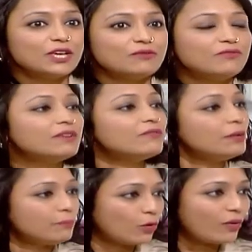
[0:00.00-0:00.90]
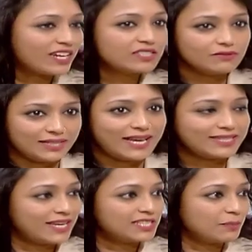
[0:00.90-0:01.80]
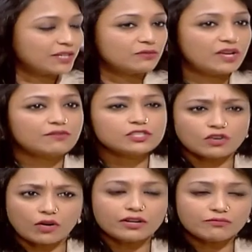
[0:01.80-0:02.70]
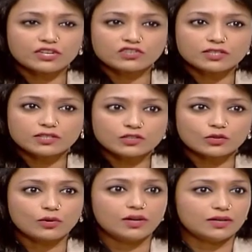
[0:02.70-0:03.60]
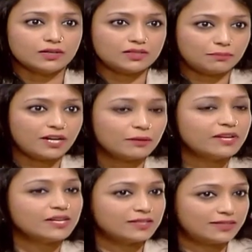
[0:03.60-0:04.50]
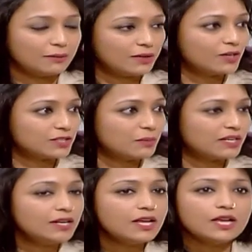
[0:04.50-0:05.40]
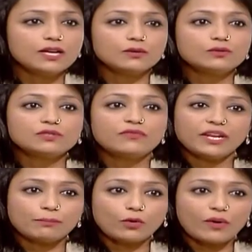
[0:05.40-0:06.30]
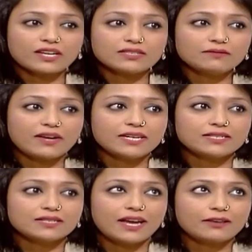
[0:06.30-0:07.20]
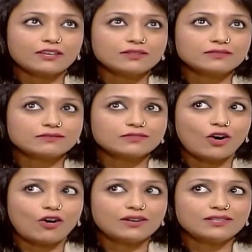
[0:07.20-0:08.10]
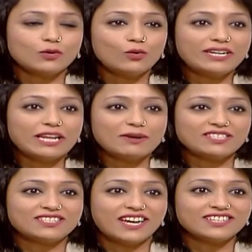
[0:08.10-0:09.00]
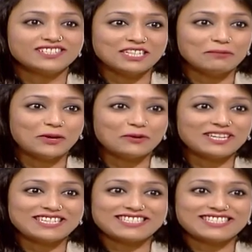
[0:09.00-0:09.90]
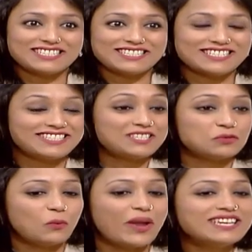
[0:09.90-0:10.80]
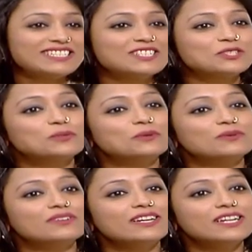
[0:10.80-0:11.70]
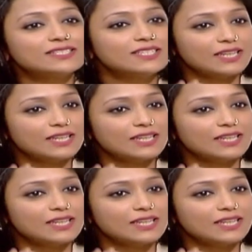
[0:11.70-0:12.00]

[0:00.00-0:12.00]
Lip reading: We are very proactive in that aspect. We have a strong infection control department in Taiba Hospital who's very proactive, and I can call the whole team as a tiger team, you know. They're just waiting to listen.